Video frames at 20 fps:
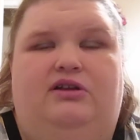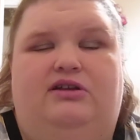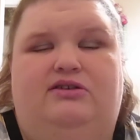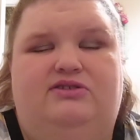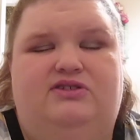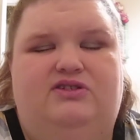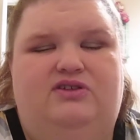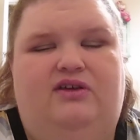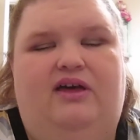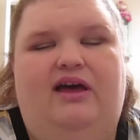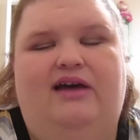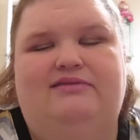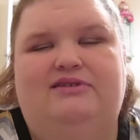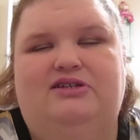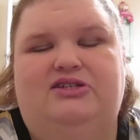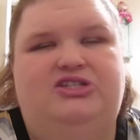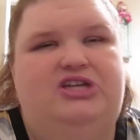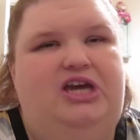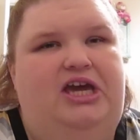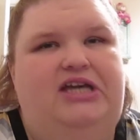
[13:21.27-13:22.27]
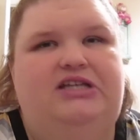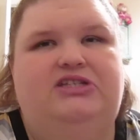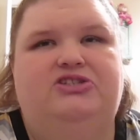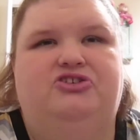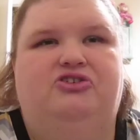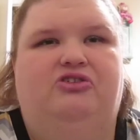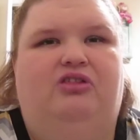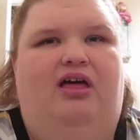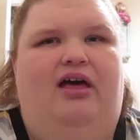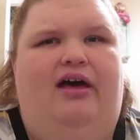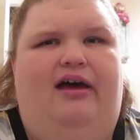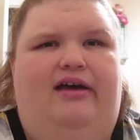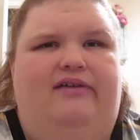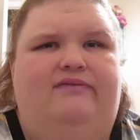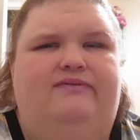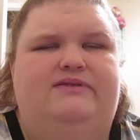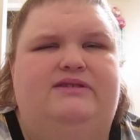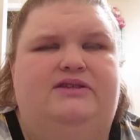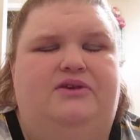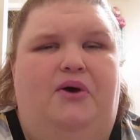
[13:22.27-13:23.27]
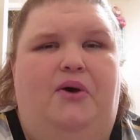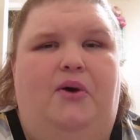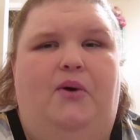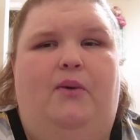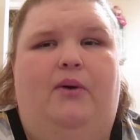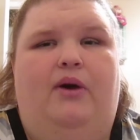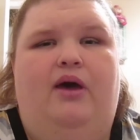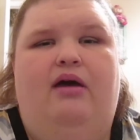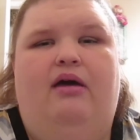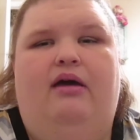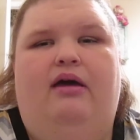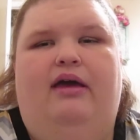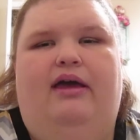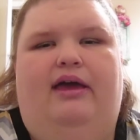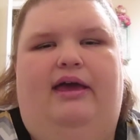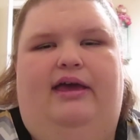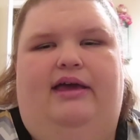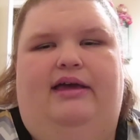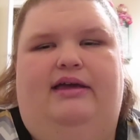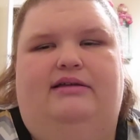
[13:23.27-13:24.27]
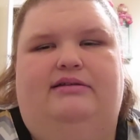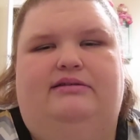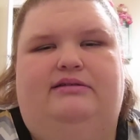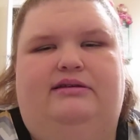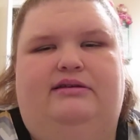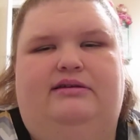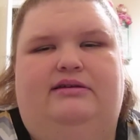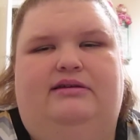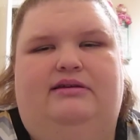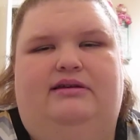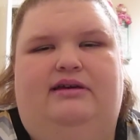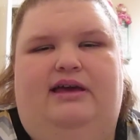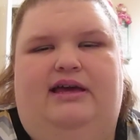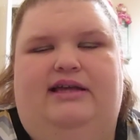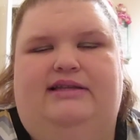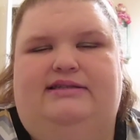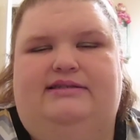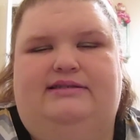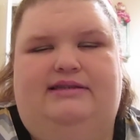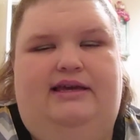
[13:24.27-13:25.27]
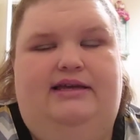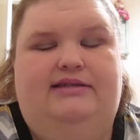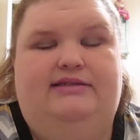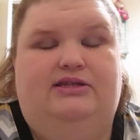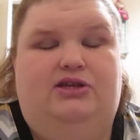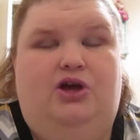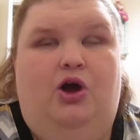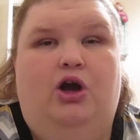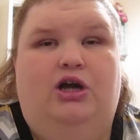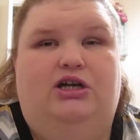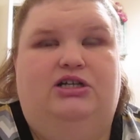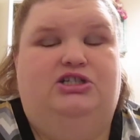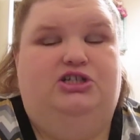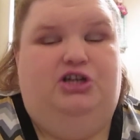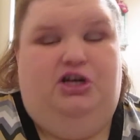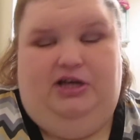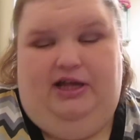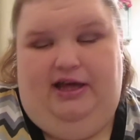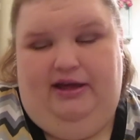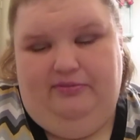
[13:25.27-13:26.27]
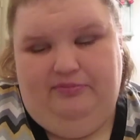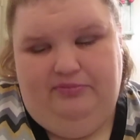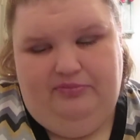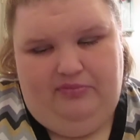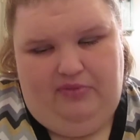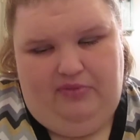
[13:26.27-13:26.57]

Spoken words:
You still have to change your life. So it's a hard journey.